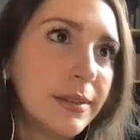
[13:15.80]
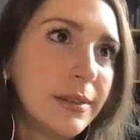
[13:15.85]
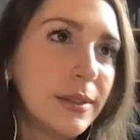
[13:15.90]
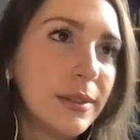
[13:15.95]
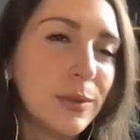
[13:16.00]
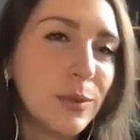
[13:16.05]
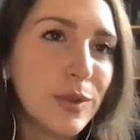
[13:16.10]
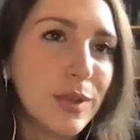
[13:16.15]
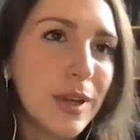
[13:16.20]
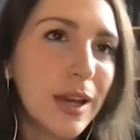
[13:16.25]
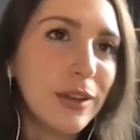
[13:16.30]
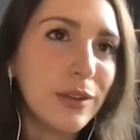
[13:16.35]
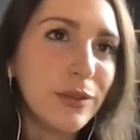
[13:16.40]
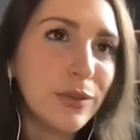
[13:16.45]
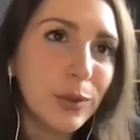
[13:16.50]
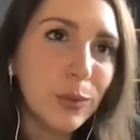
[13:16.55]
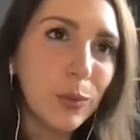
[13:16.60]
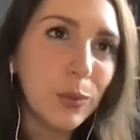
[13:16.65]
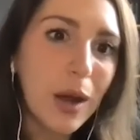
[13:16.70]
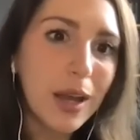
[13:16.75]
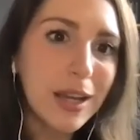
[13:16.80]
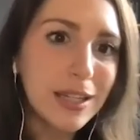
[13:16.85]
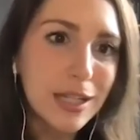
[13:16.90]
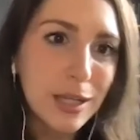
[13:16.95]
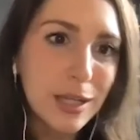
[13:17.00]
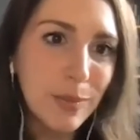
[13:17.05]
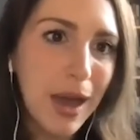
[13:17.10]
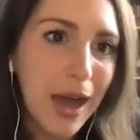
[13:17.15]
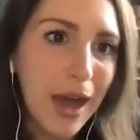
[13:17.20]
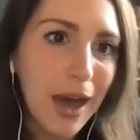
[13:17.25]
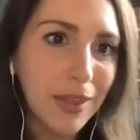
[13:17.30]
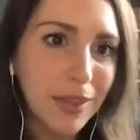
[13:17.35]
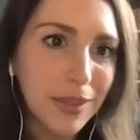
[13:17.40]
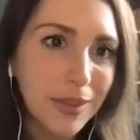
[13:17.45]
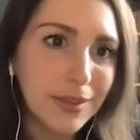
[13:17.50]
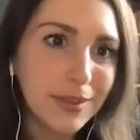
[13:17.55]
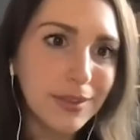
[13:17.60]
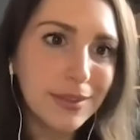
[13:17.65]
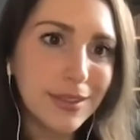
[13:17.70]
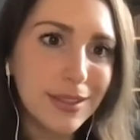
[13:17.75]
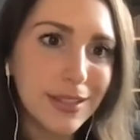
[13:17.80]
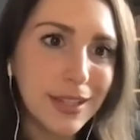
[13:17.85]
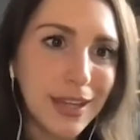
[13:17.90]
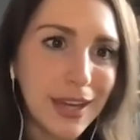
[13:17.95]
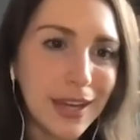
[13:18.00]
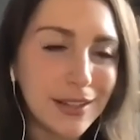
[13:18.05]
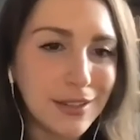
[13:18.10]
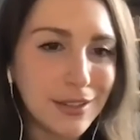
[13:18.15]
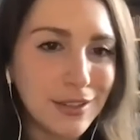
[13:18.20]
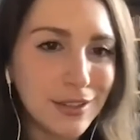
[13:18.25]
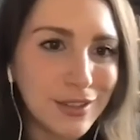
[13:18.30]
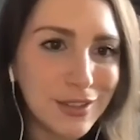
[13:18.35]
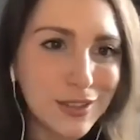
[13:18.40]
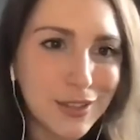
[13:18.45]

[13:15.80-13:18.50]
it was kind of a windy path to get yeah.